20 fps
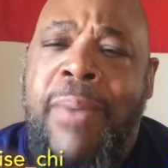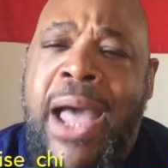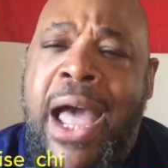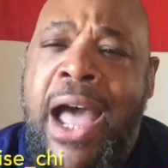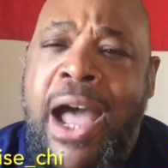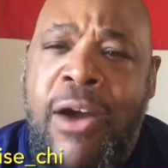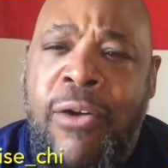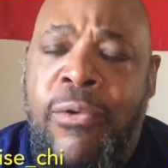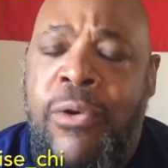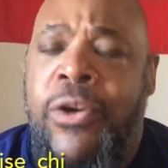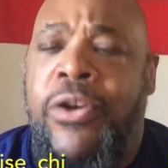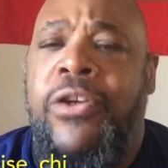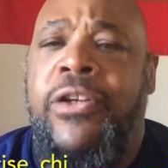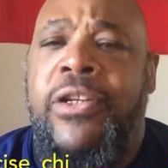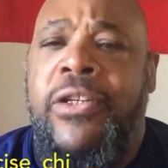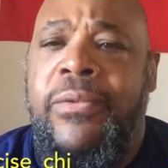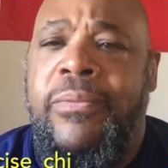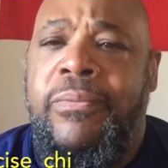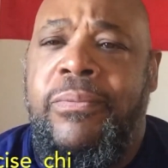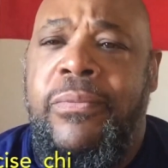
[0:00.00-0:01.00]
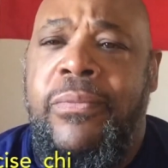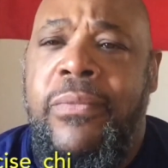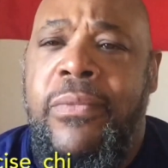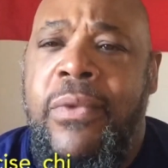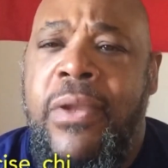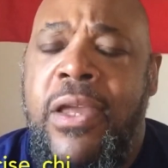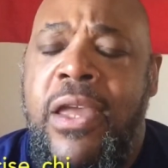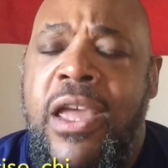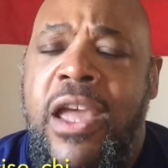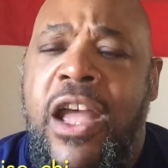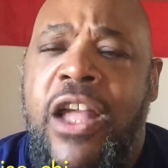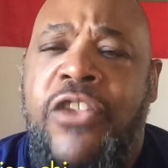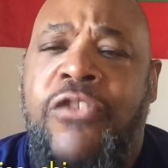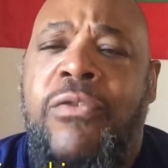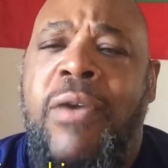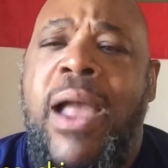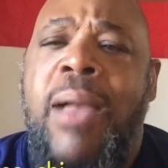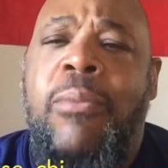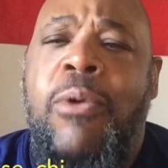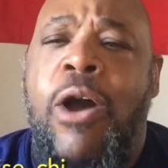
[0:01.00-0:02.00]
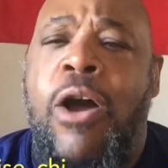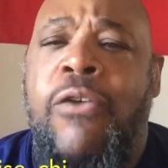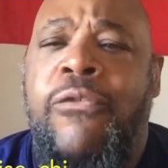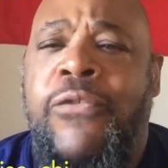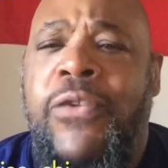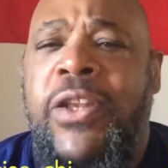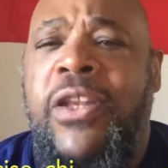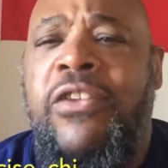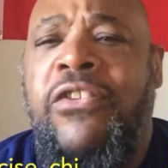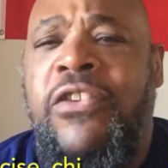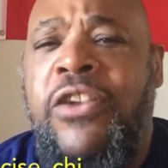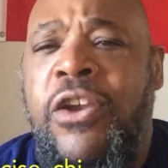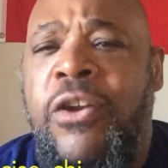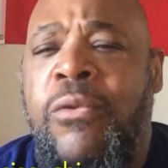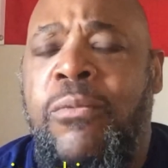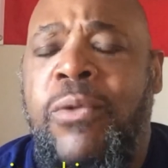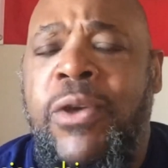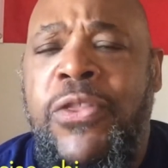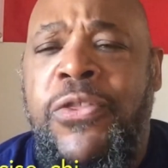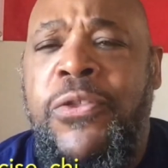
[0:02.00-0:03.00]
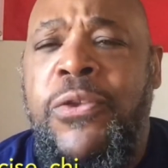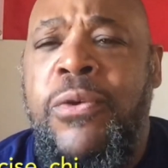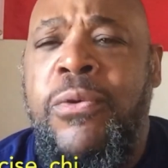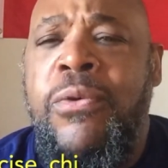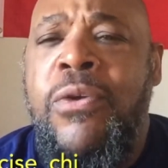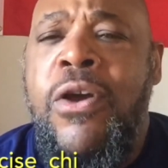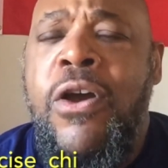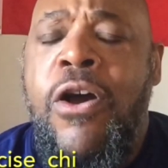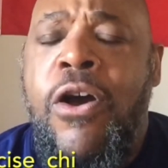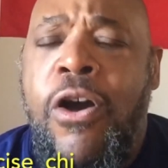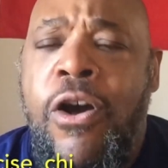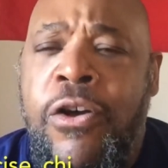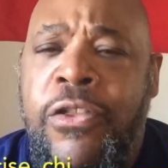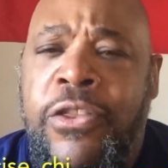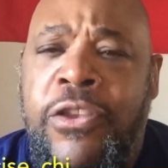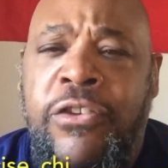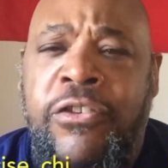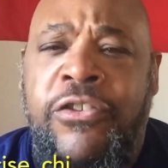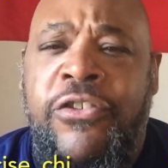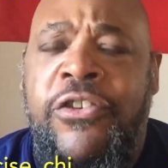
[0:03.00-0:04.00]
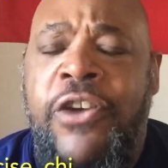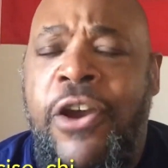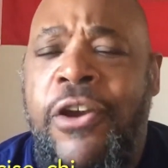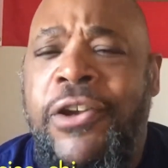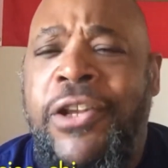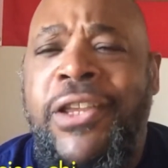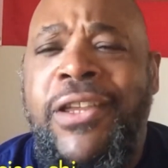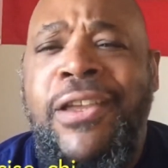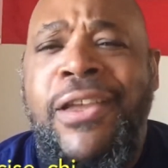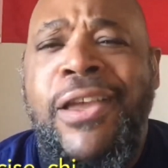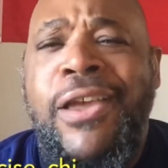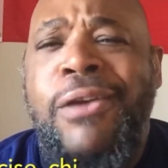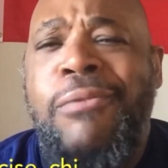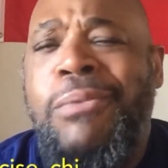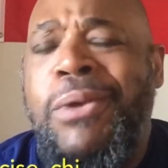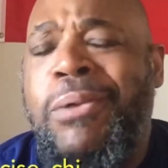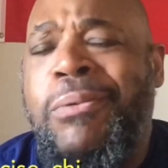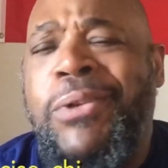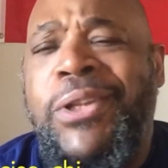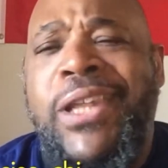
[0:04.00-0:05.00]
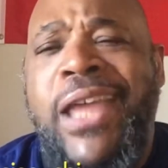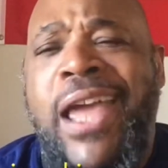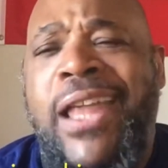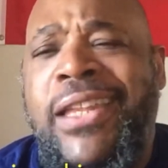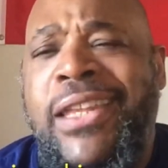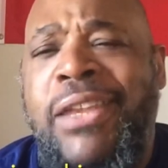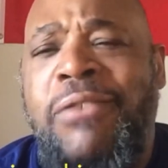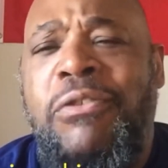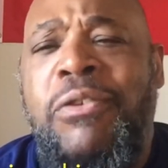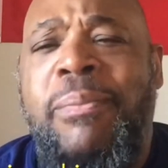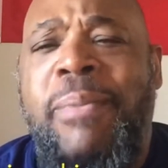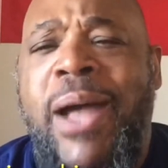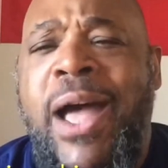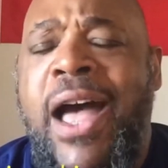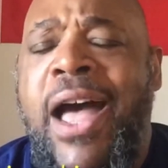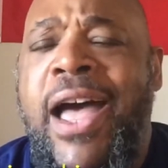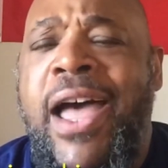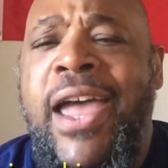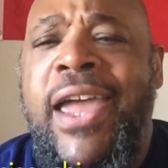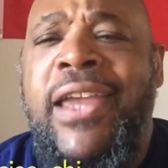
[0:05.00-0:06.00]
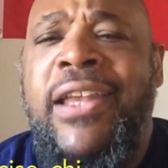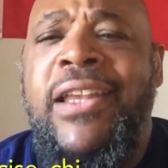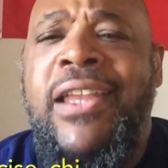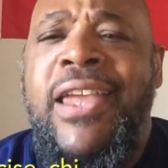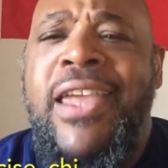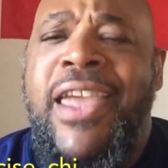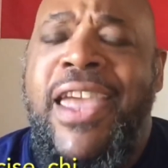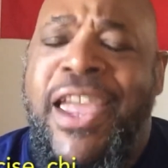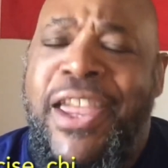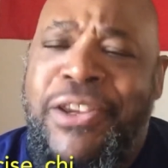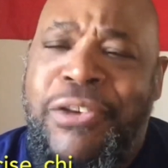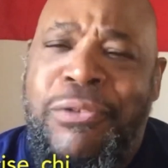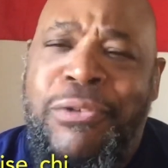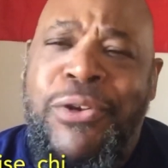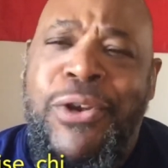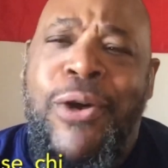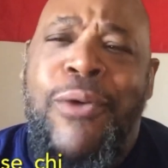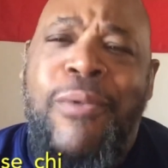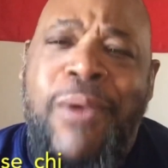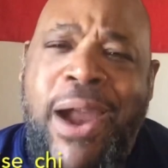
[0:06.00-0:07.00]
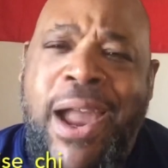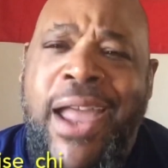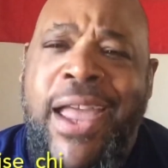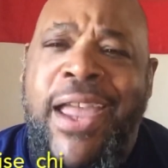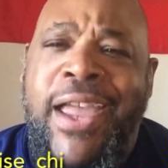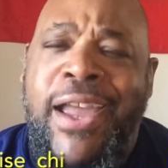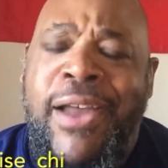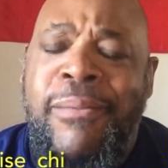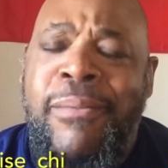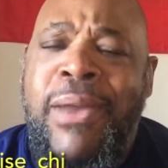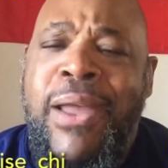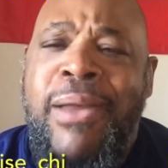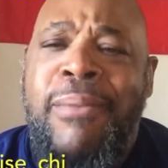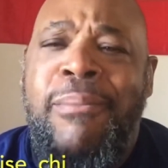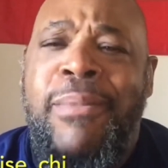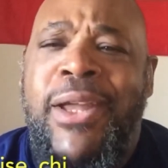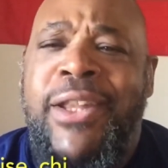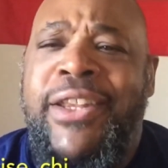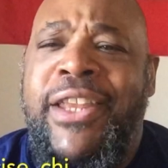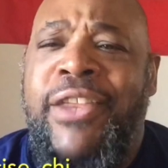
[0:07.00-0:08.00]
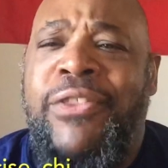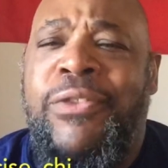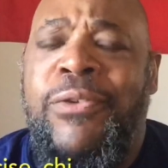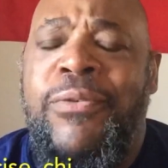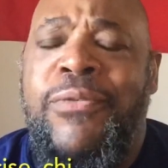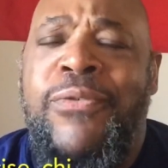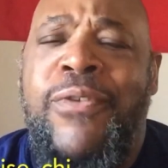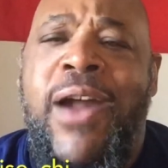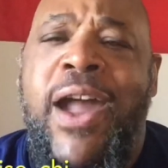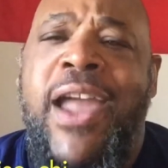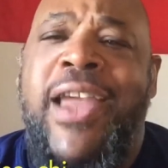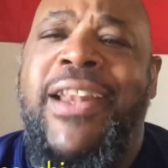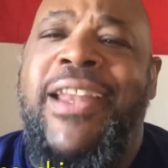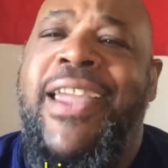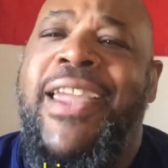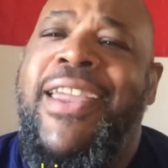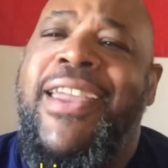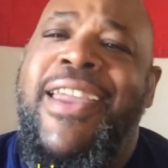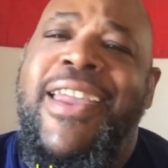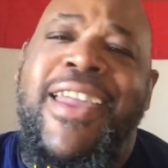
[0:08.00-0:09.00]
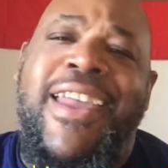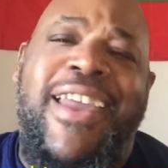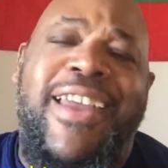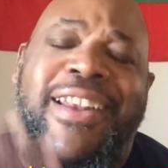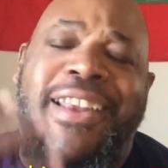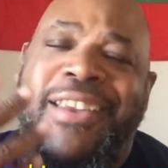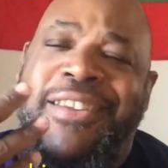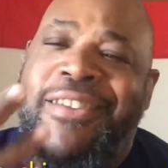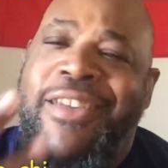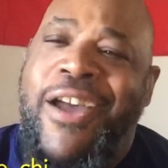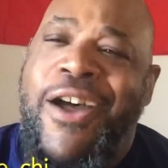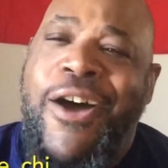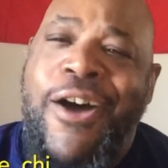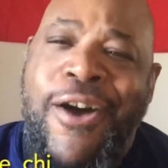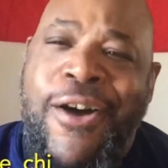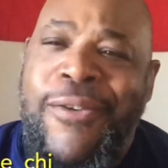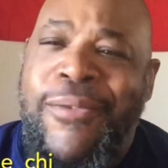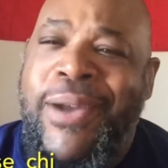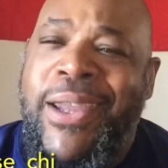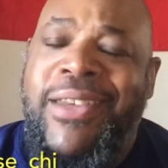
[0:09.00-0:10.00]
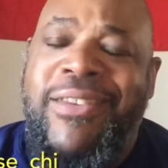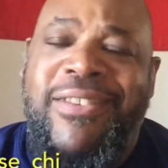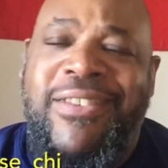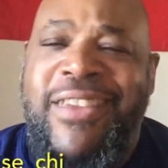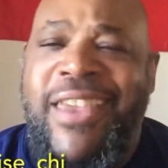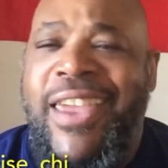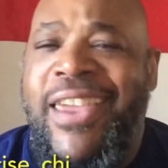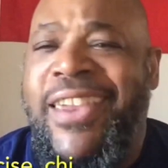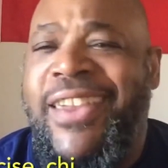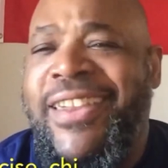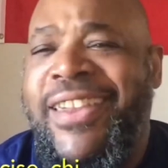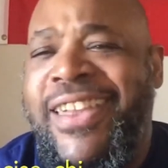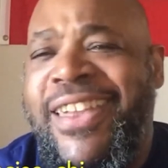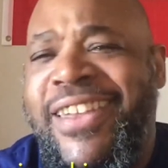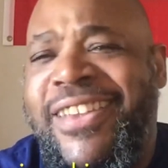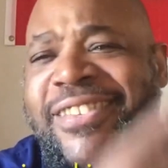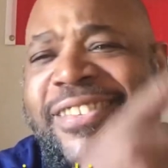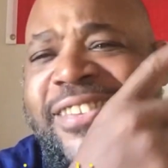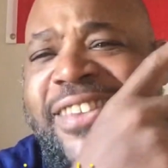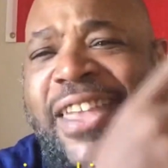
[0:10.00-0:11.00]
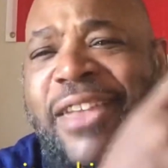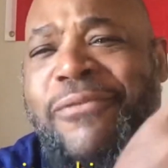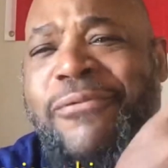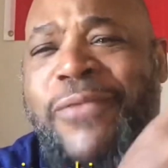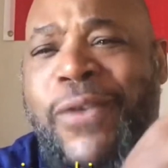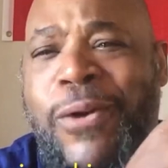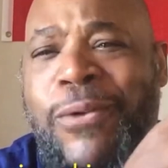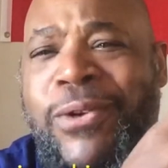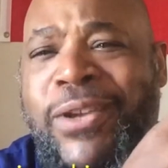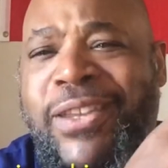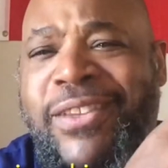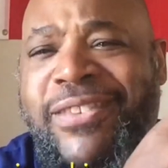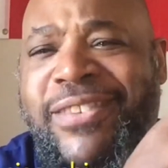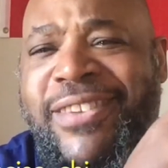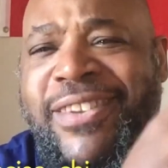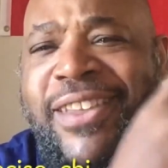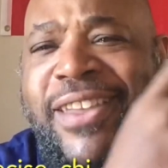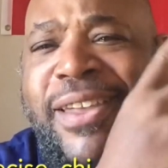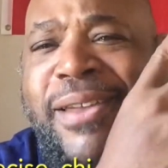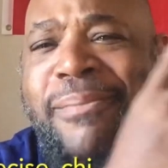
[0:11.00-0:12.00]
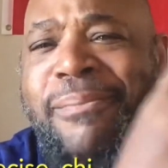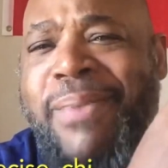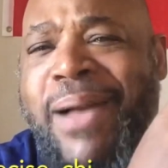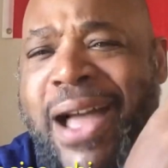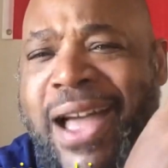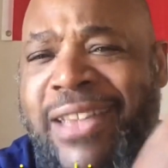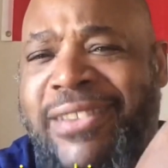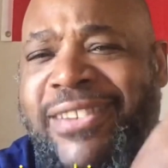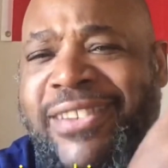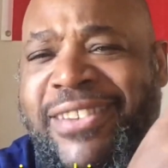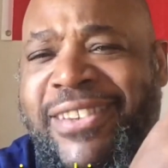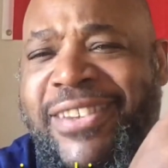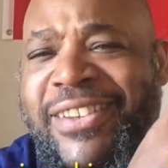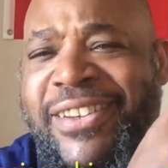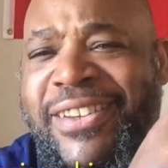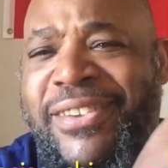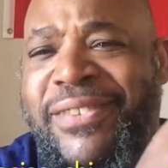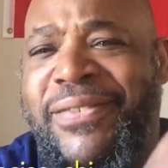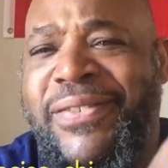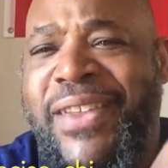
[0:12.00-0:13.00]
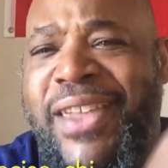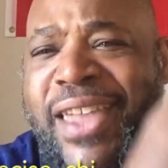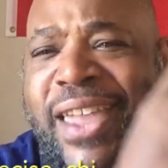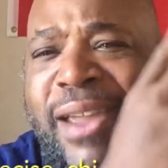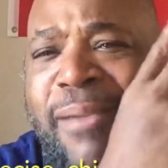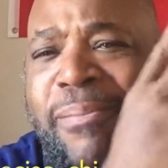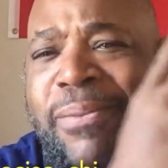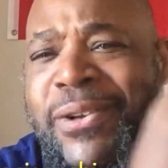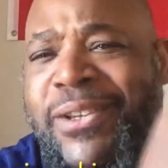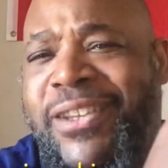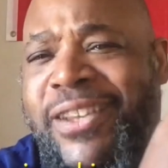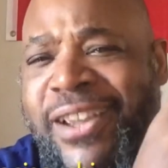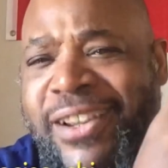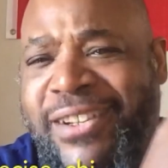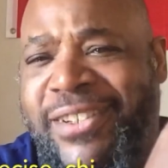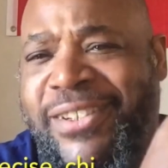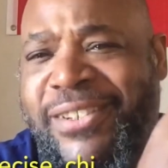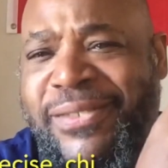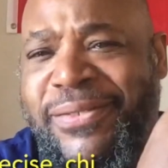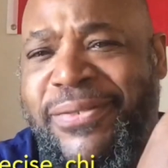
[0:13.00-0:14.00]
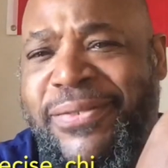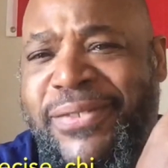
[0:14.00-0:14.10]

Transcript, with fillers: power. A Tribe Called Fit is here with you on this journey. We will not leave you behind. And you know where I am Monday through Friday. And as I always say, stay focused, positive, and productive.